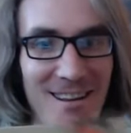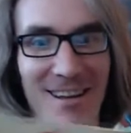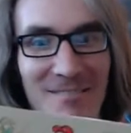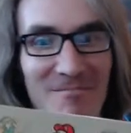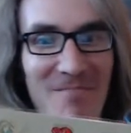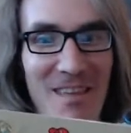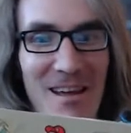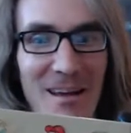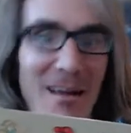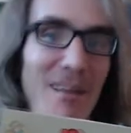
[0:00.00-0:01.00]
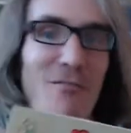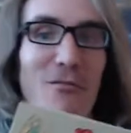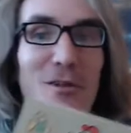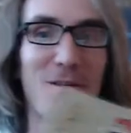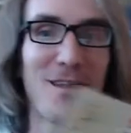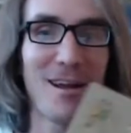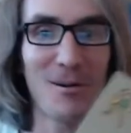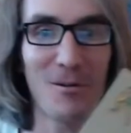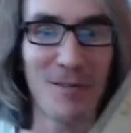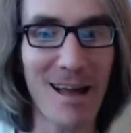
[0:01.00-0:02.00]
that. It's full of
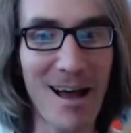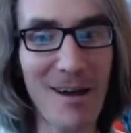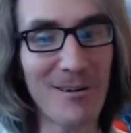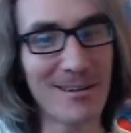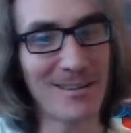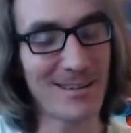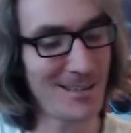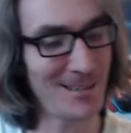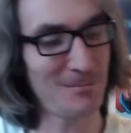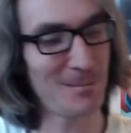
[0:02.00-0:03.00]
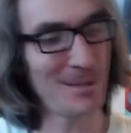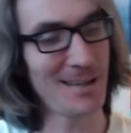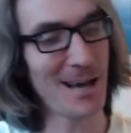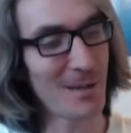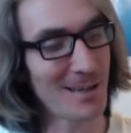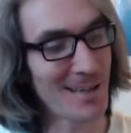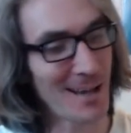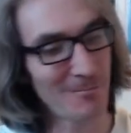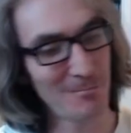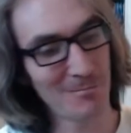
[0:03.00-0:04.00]
stickers now, and but yeah, my
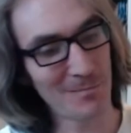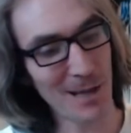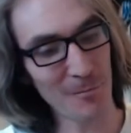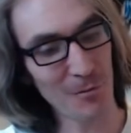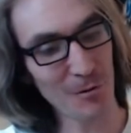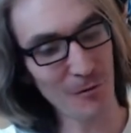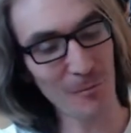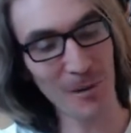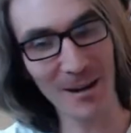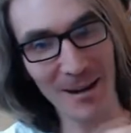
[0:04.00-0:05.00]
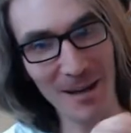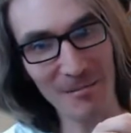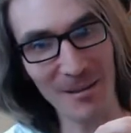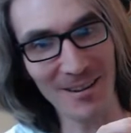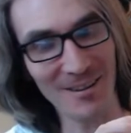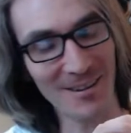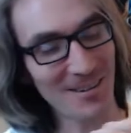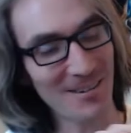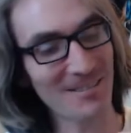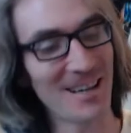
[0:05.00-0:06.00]
dad came through for me. He got me this
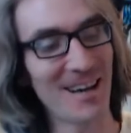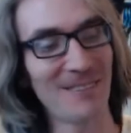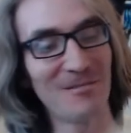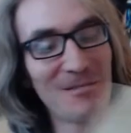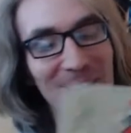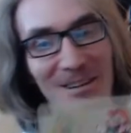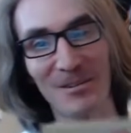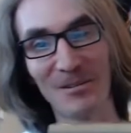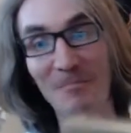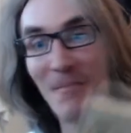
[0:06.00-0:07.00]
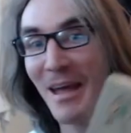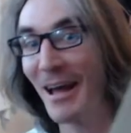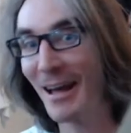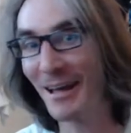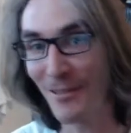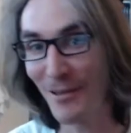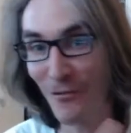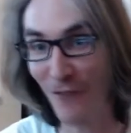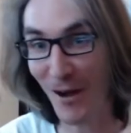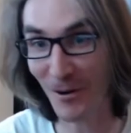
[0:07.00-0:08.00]
here. Yeah, really cool. This
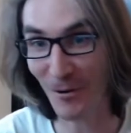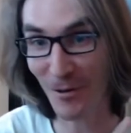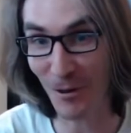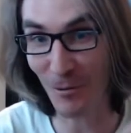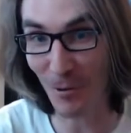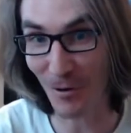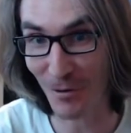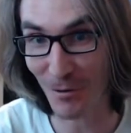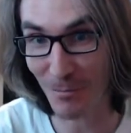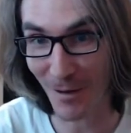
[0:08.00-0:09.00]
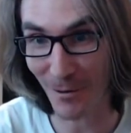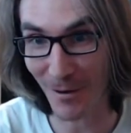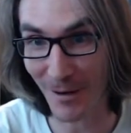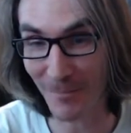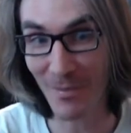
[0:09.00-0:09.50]
fucker still works, by the way.